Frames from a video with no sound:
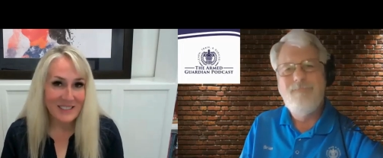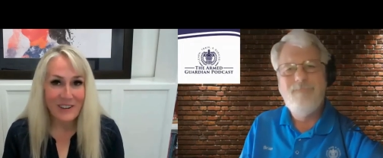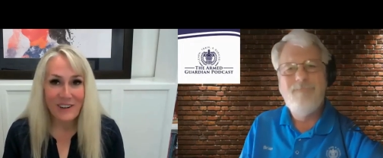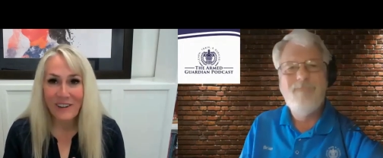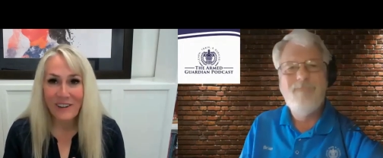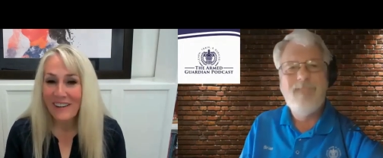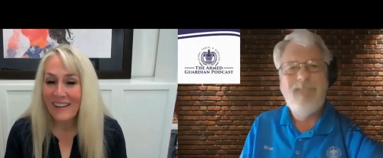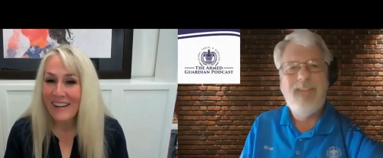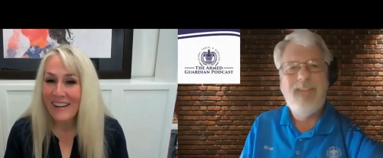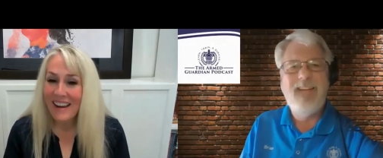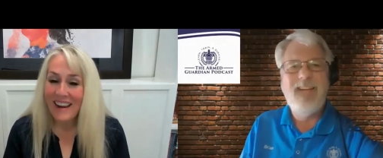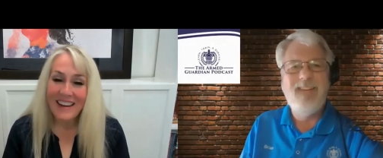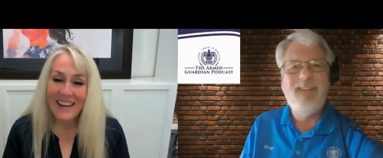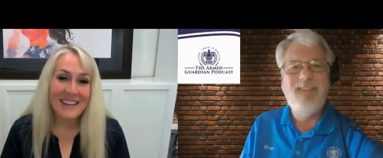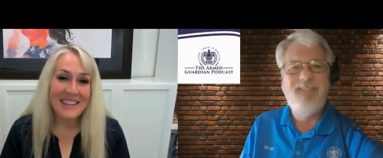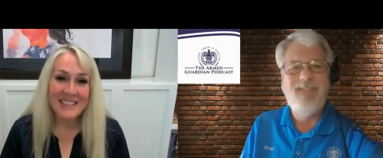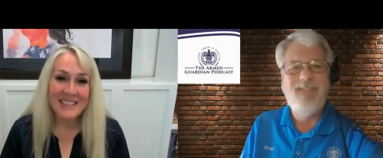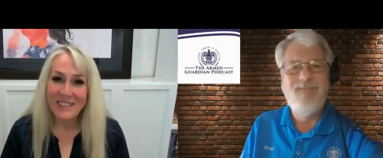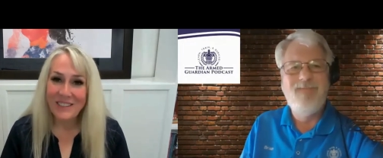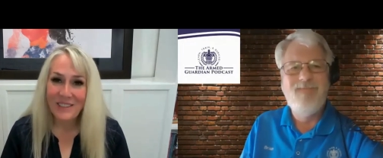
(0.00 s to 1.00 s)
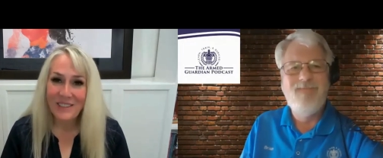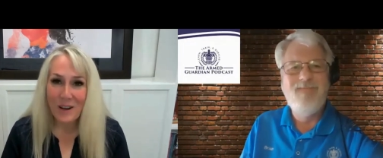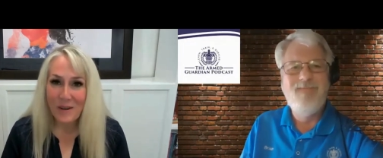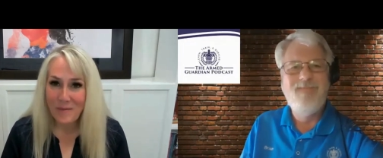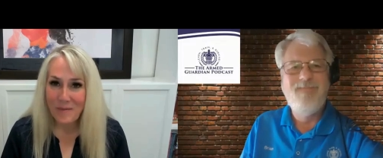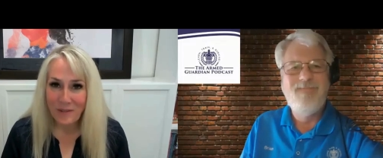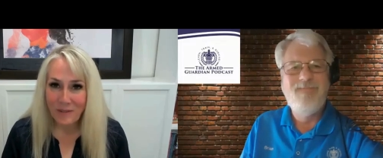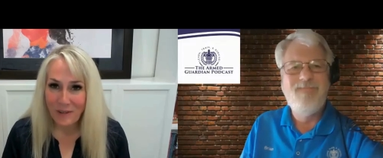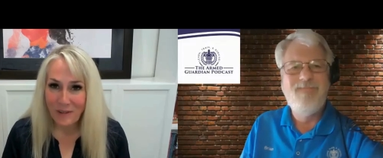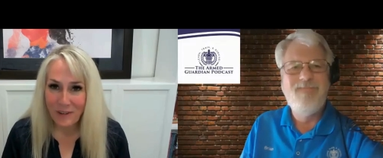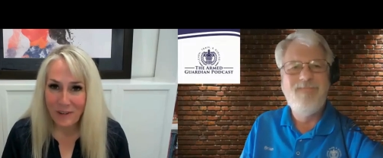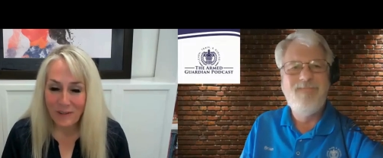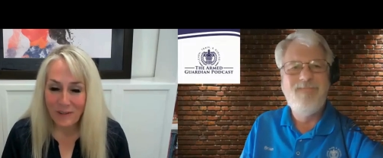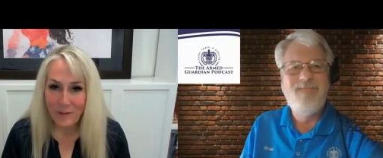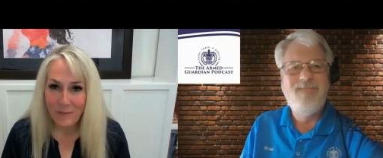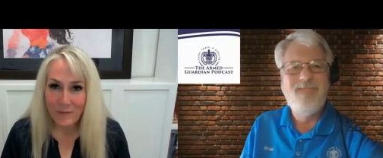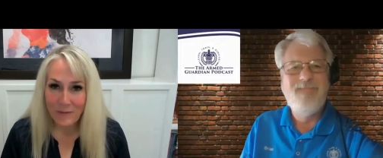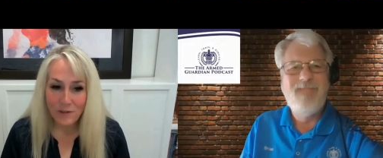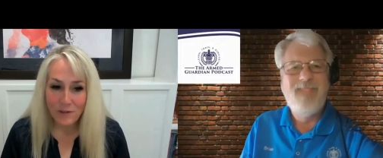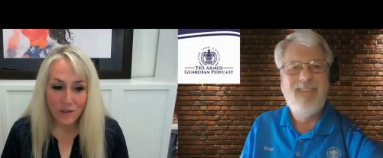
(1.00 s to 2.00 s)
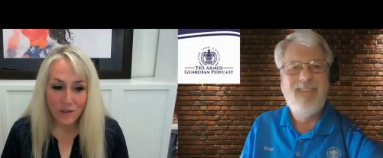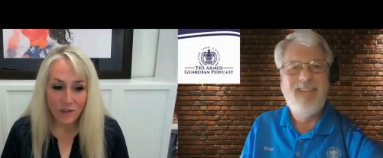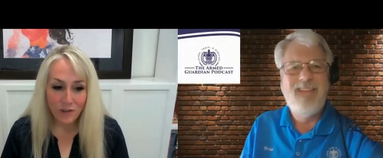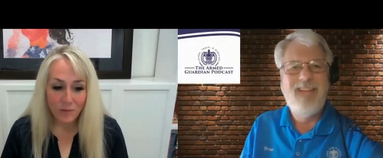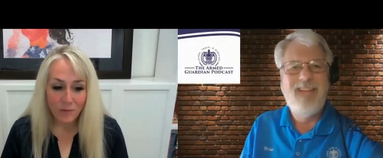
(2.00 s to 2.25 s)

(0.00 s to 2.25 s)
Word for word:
Speaker 1: or yeah. and it could not be further from the truth.